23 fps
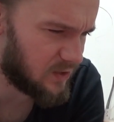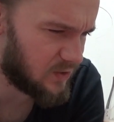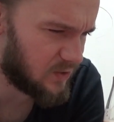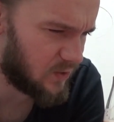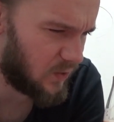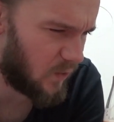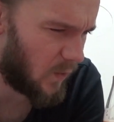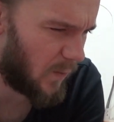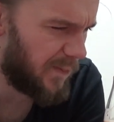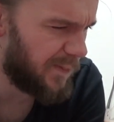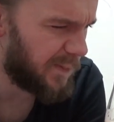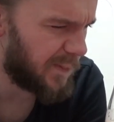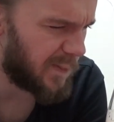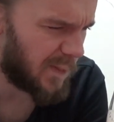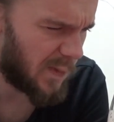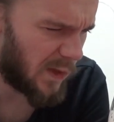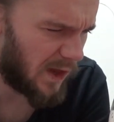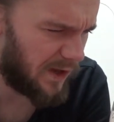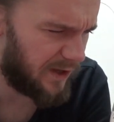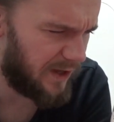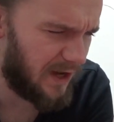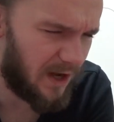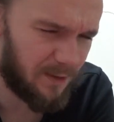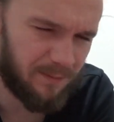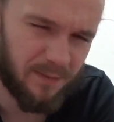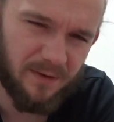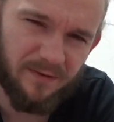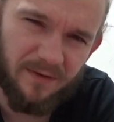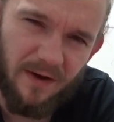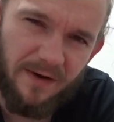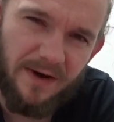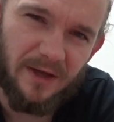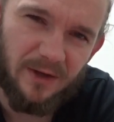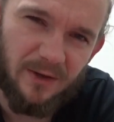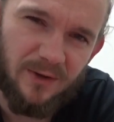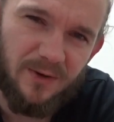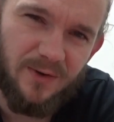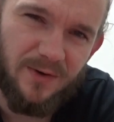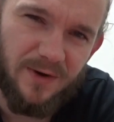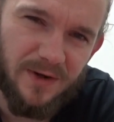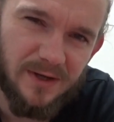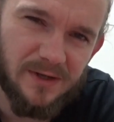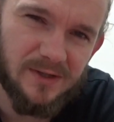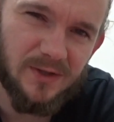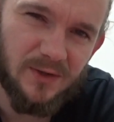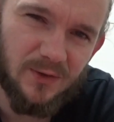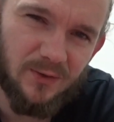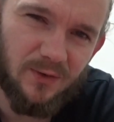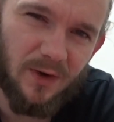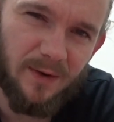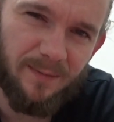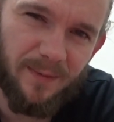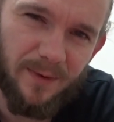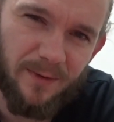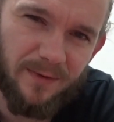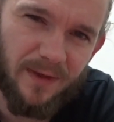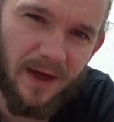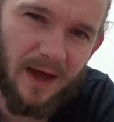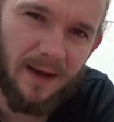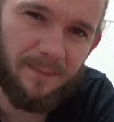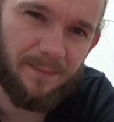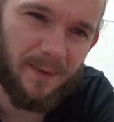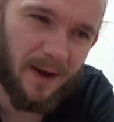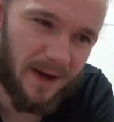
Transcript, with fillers: So yeah, I'd be very curious to know about that.